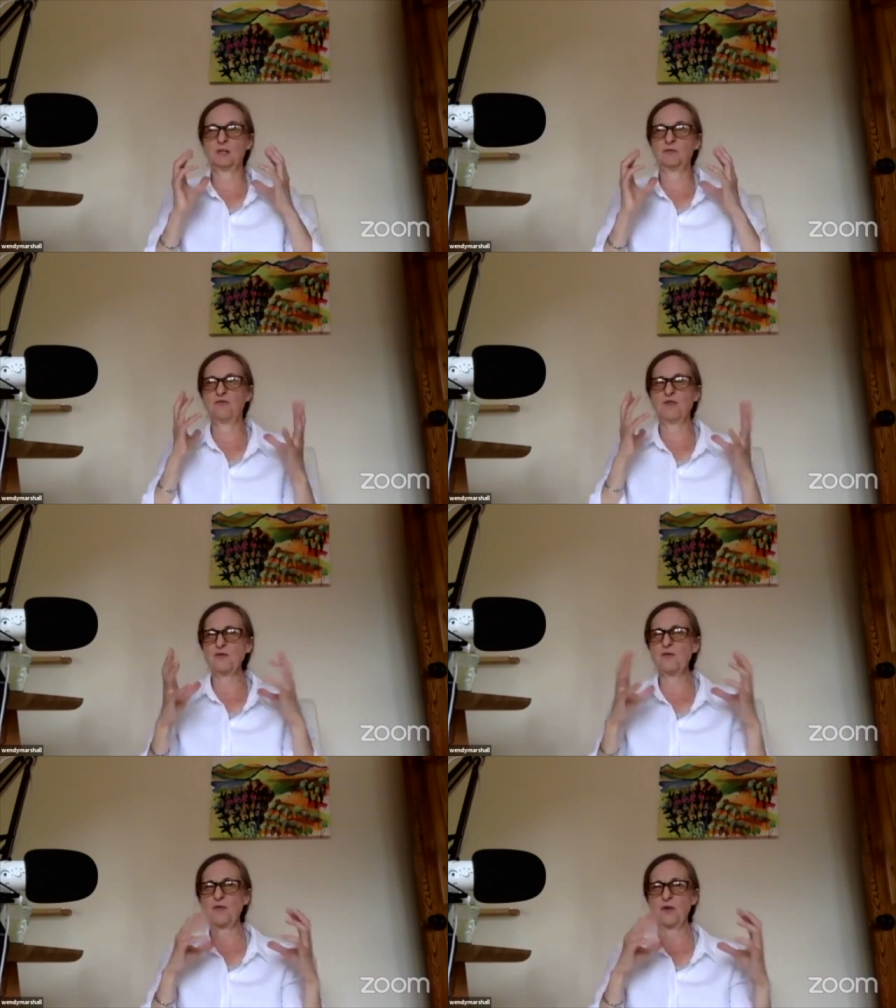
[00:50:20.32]

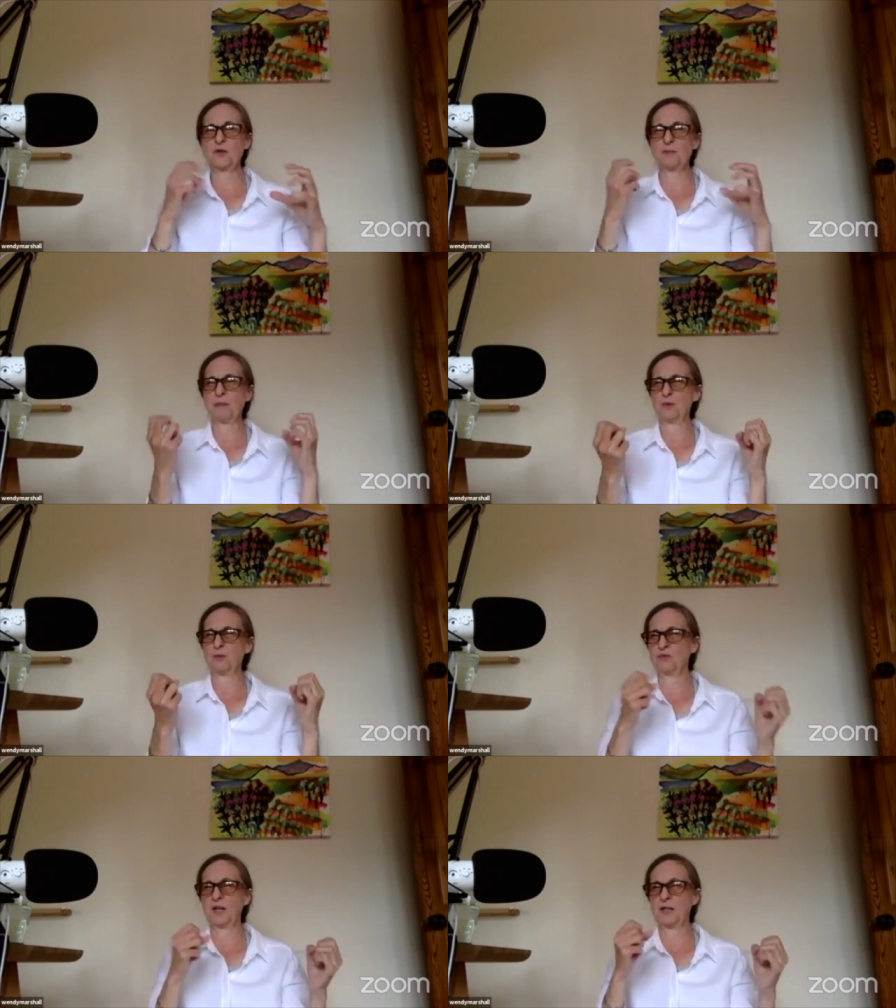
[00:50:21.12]
very, very
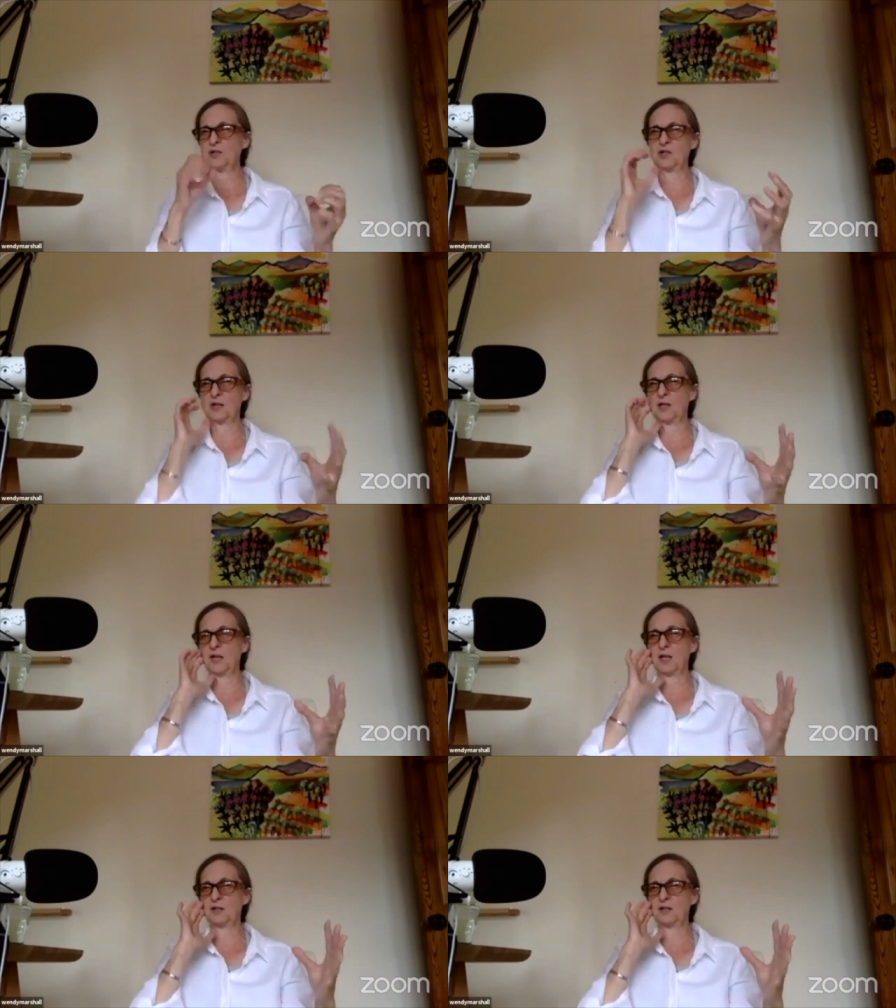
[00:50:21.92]
powerful energy.
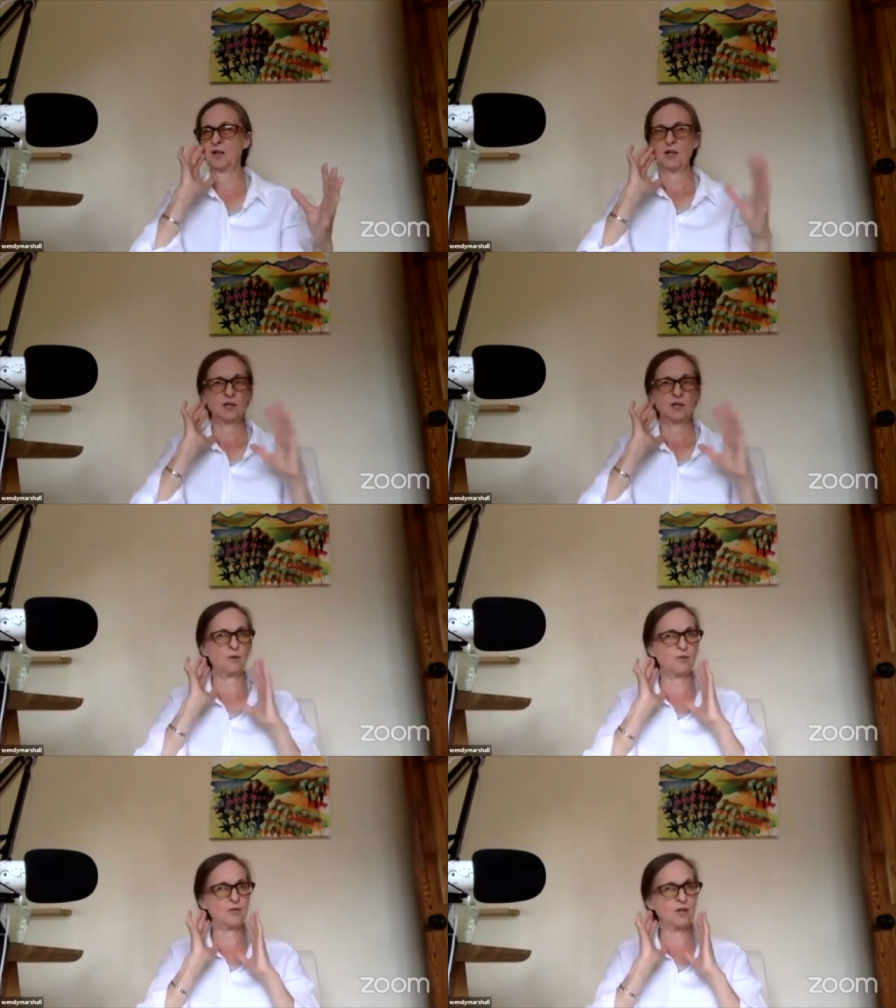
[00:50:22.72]
And you
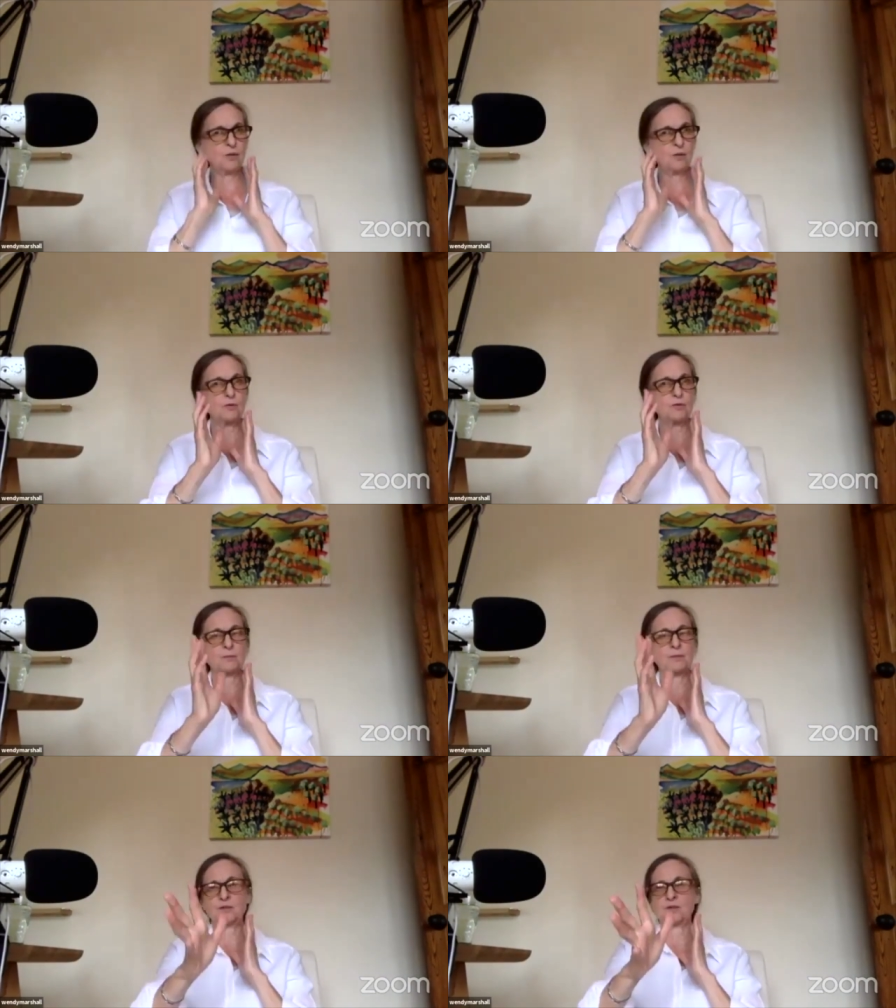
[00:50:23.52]
think a thought
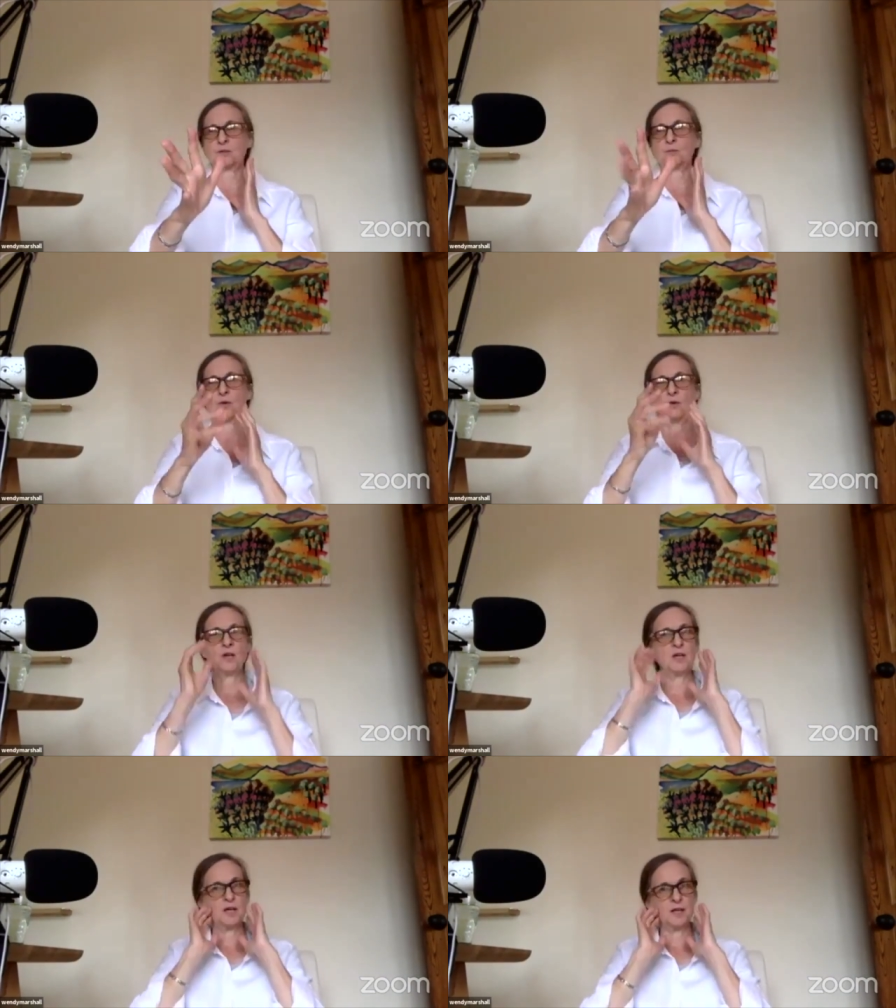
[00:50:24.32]
about someone
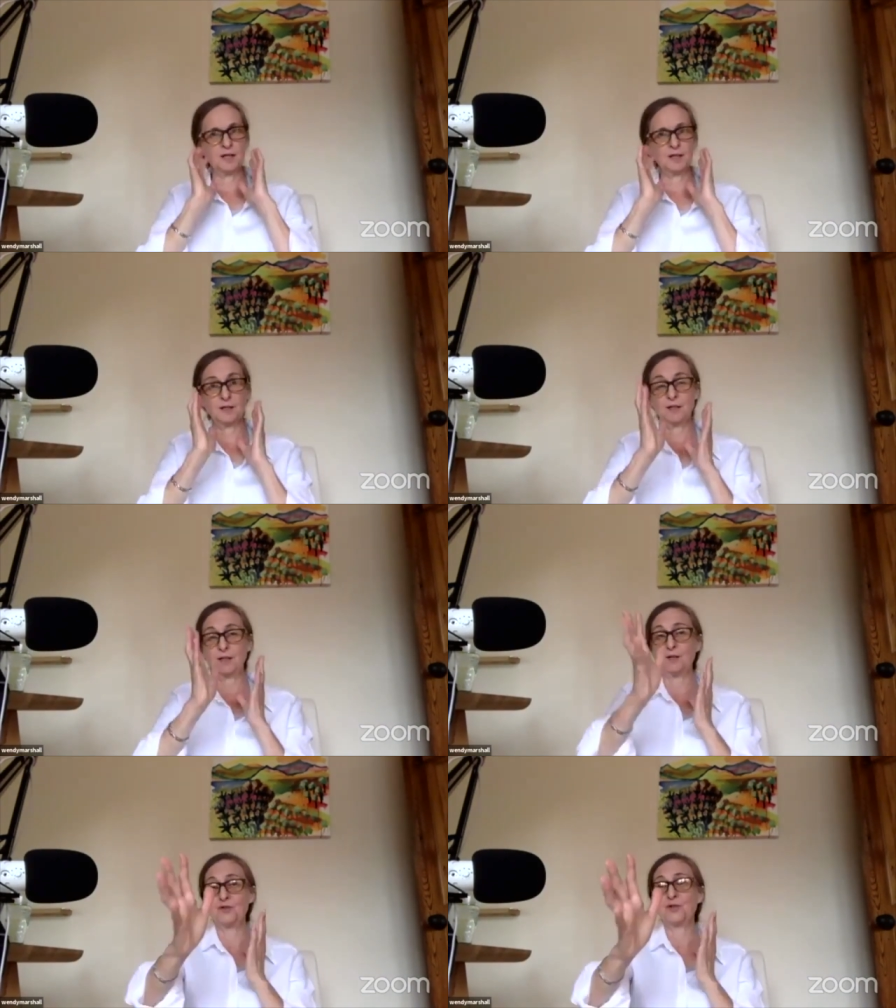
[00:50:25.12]
and it
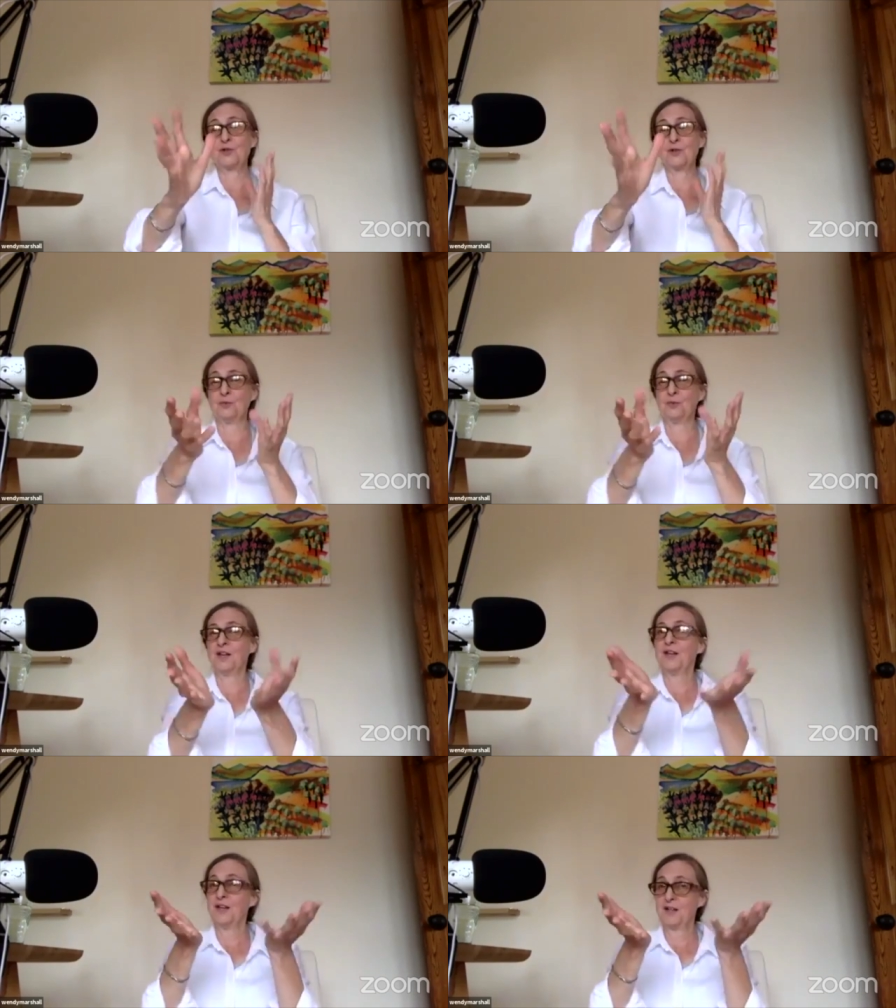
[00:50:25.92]
leaves you
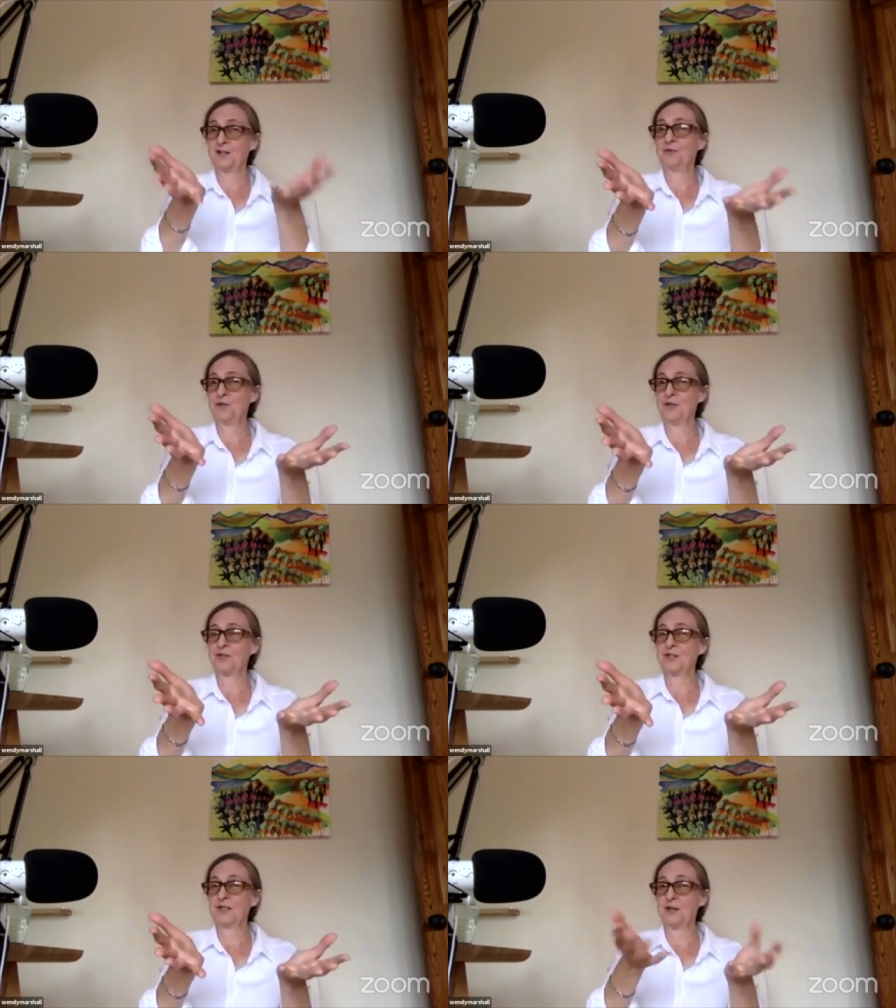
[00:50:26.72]
and it
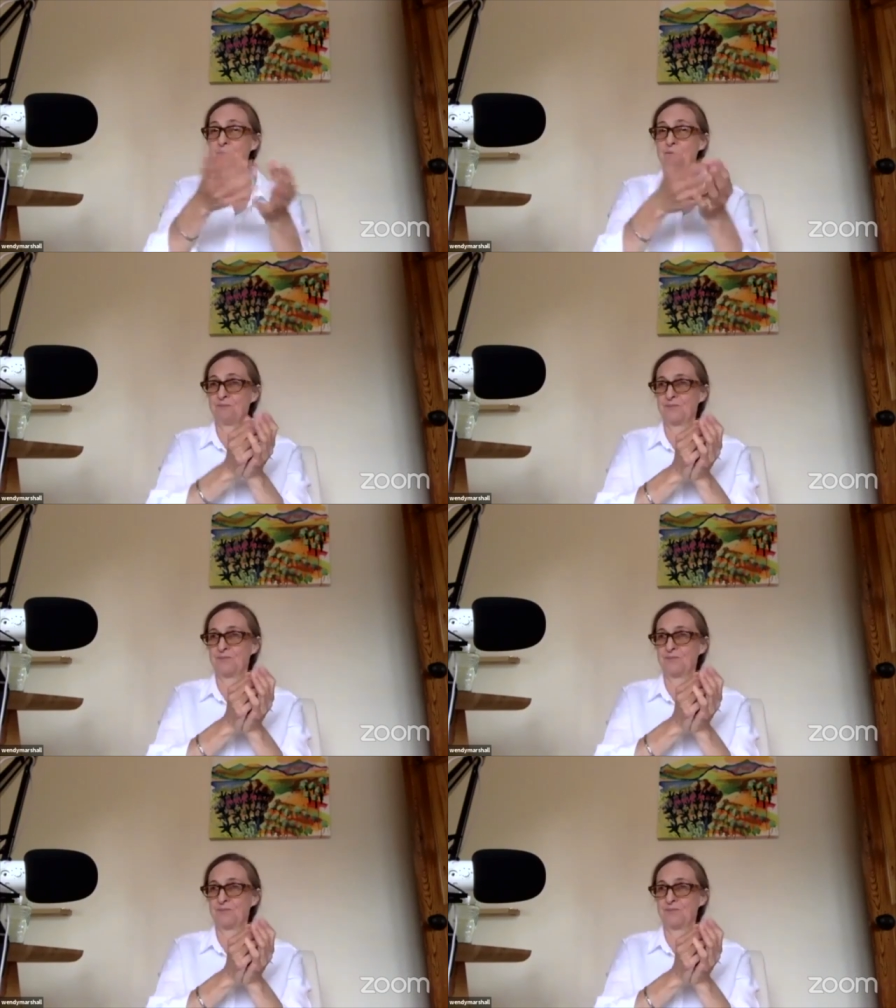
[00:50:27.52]
reaches them,